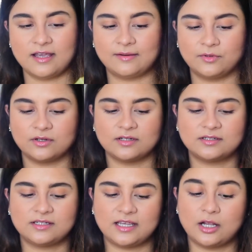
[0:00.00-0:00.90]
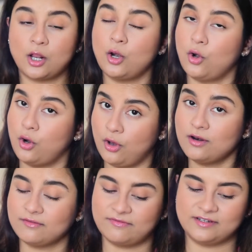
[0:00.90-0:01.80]
I'm gonna take a lot
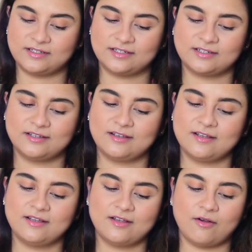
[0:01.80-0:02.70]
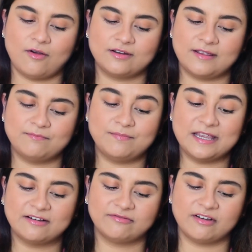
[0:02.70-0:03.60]
of it on a
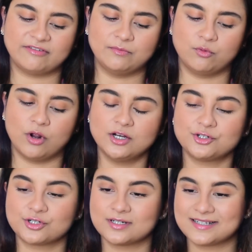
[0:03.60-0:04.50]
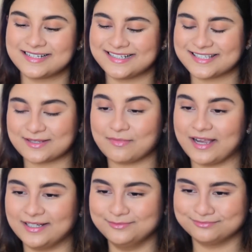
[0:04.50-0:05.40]
big fluffy brush, smile,